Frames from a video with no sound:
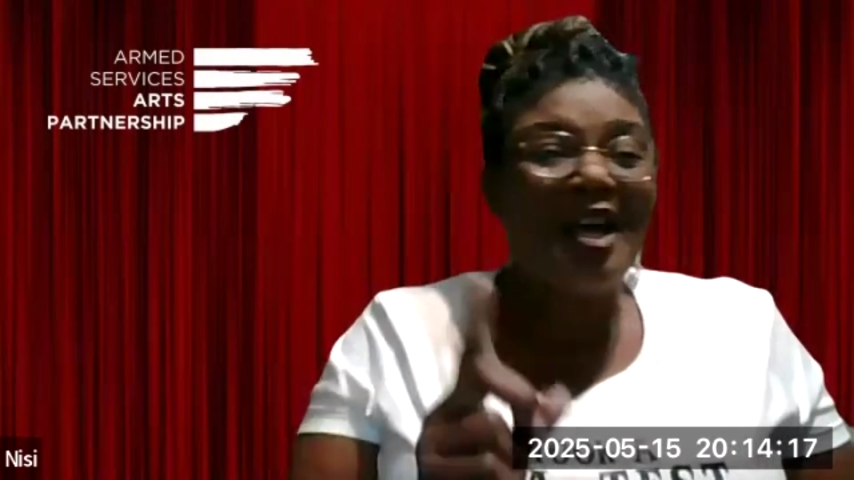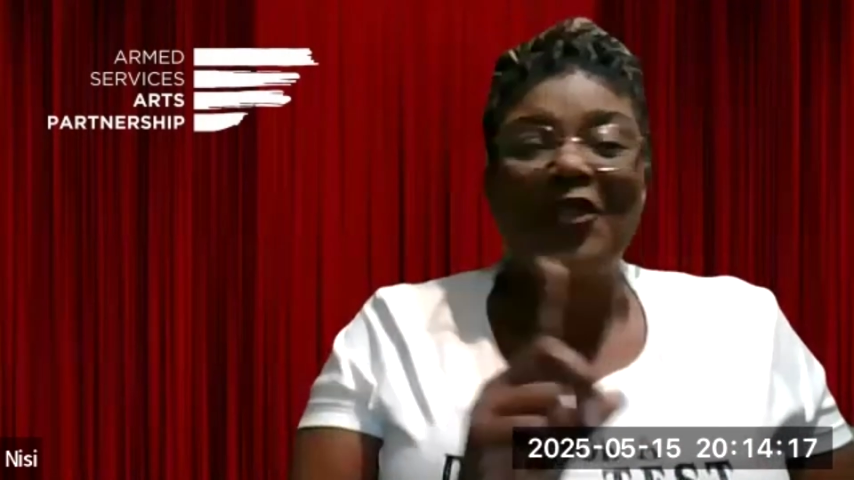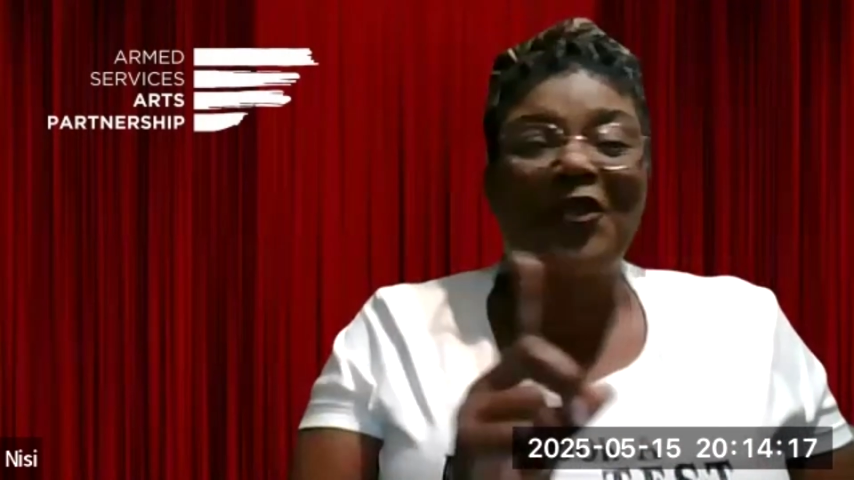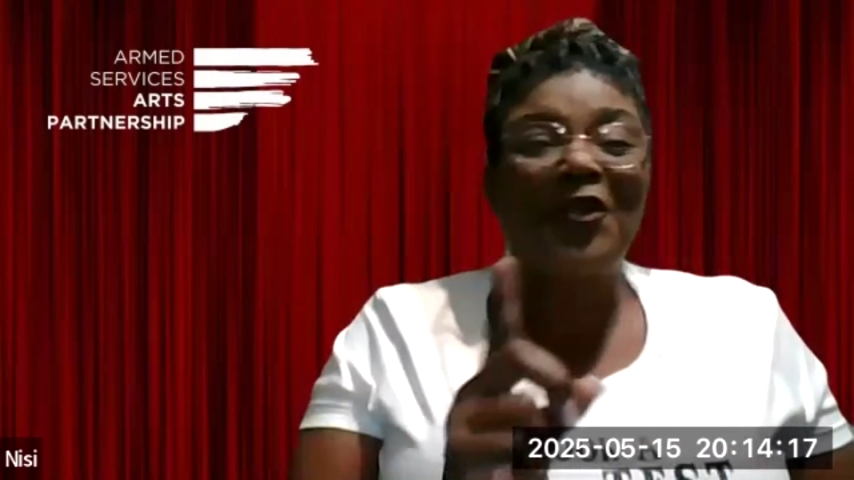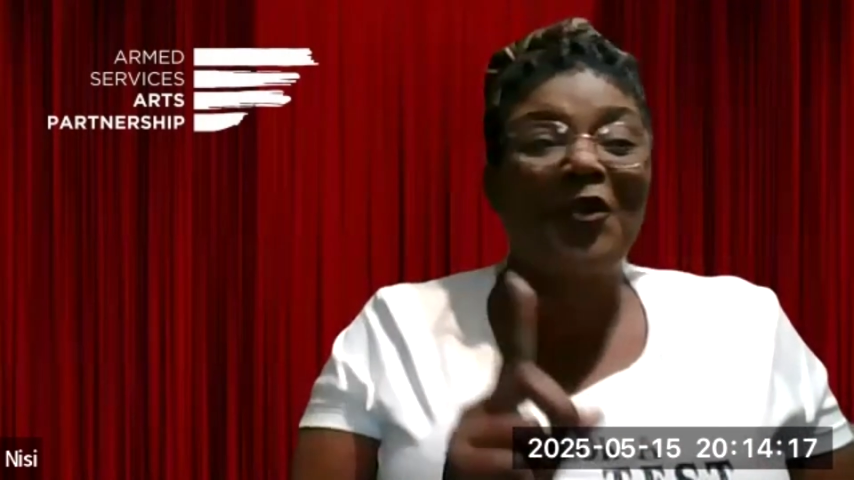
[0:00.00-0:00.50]

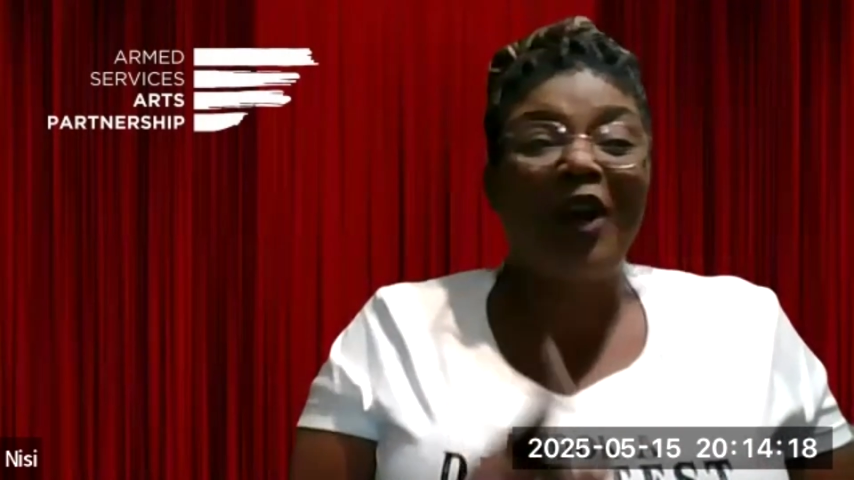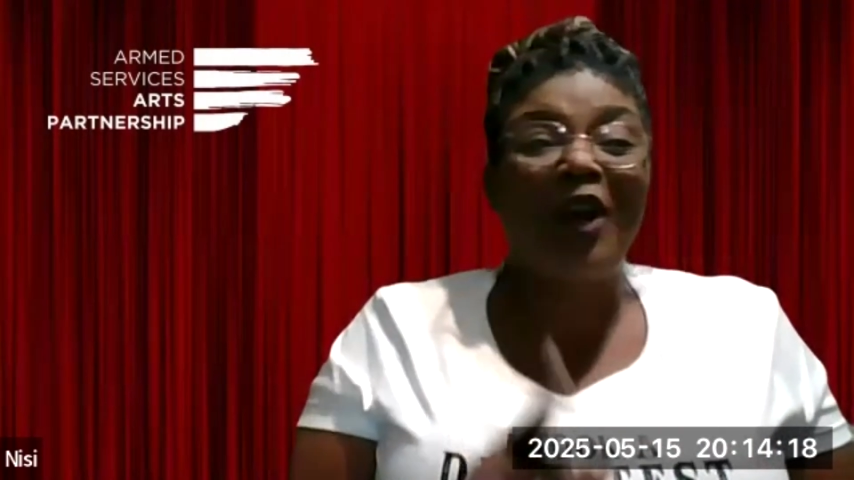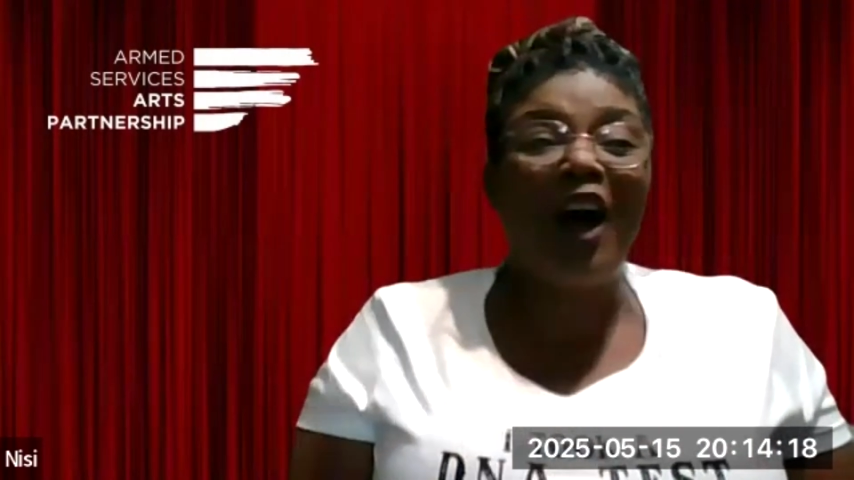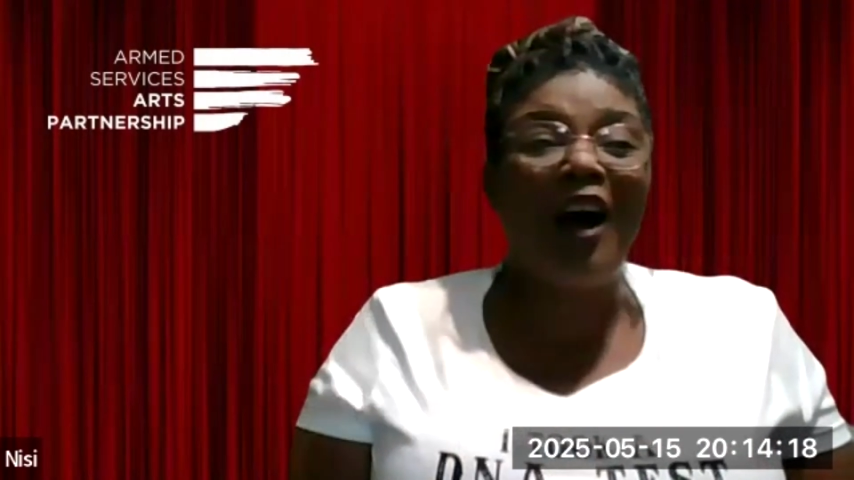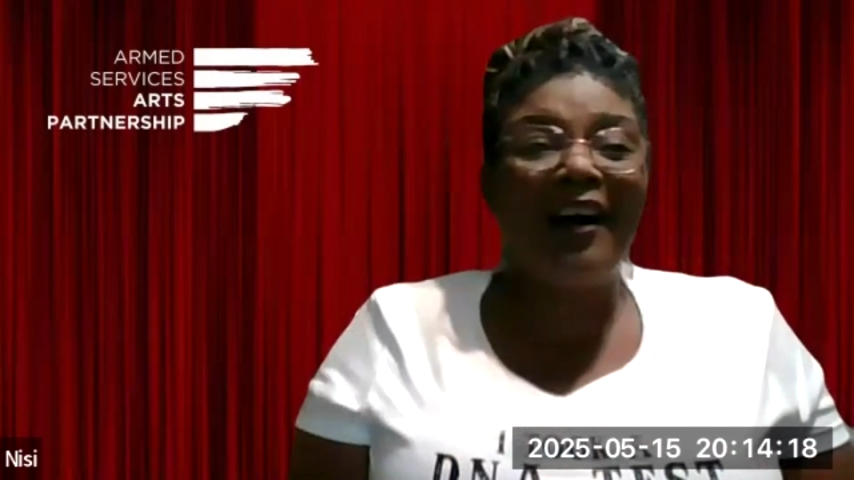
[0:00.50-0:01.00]
through
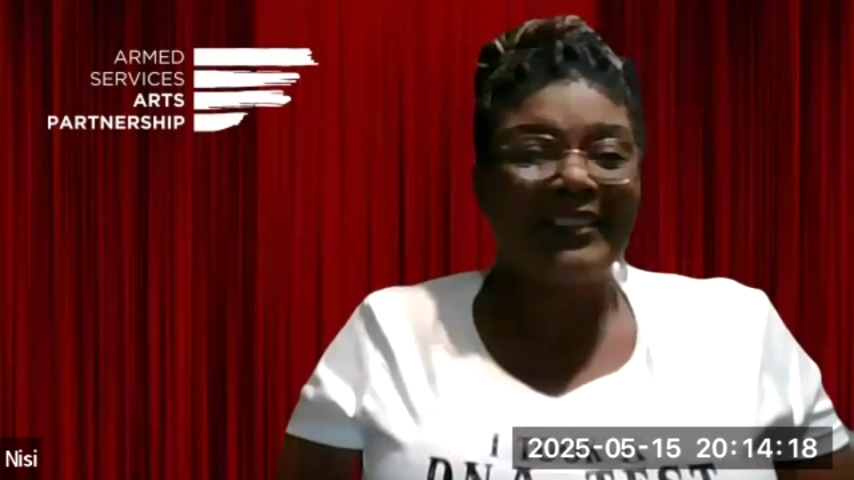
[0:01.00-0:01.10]
God,